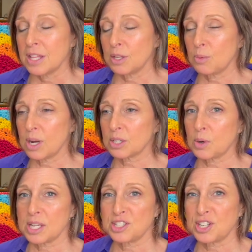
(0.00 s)
The one
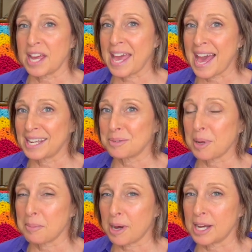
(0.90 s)
question I had in
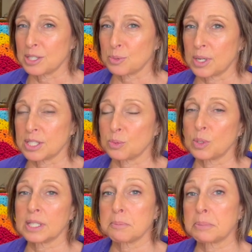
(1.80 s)
my mind was,
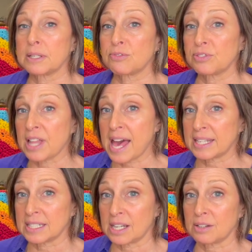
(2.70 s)
will it be flat
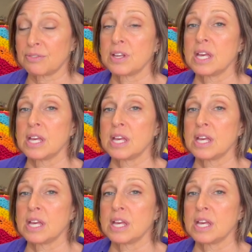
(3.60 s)
enough